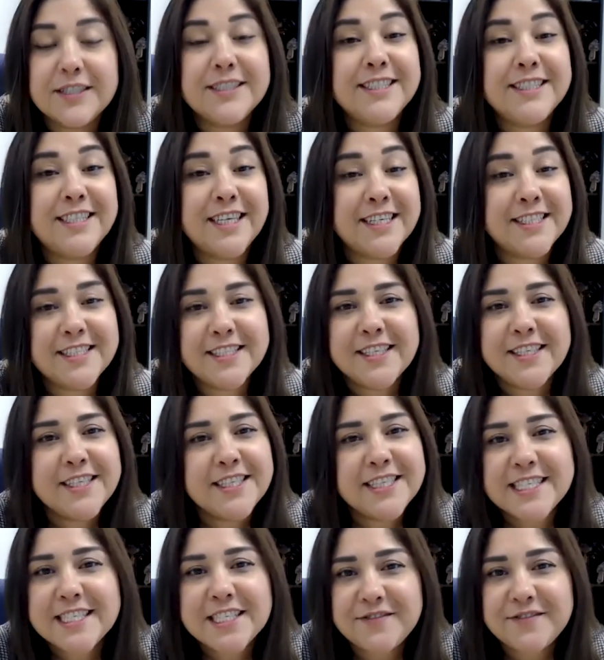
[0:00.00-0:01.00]

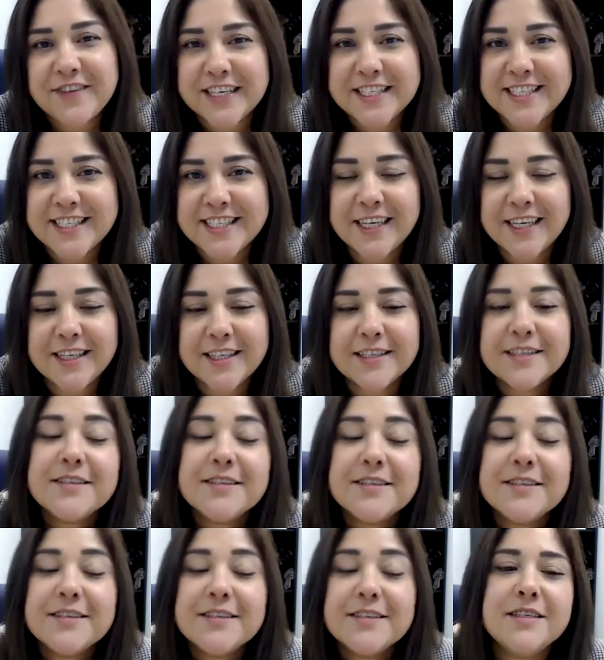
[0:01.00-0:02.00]
Tessa is fascinated.
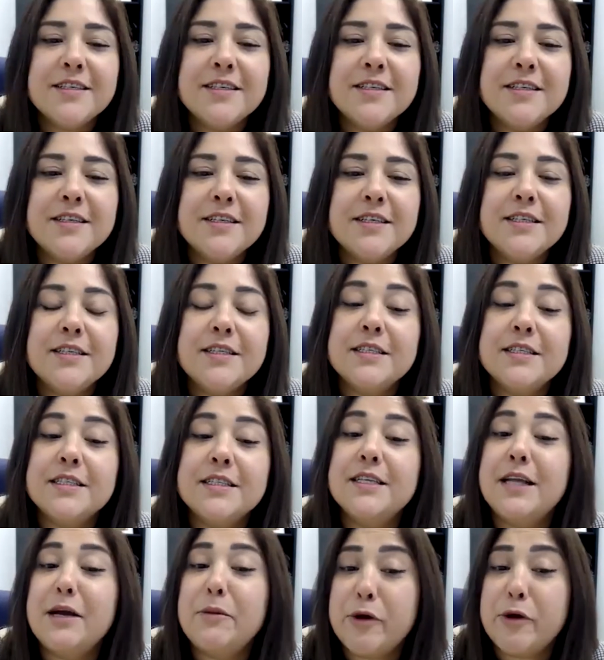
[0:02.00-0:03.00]
The
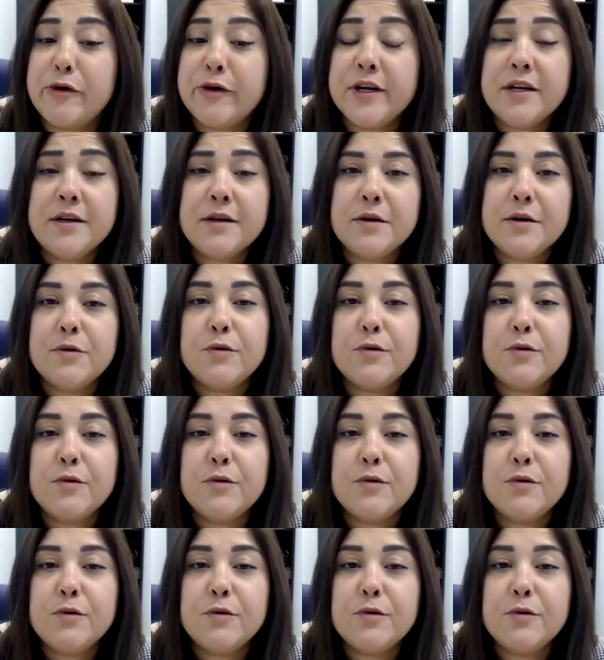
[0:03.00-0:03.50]
librarian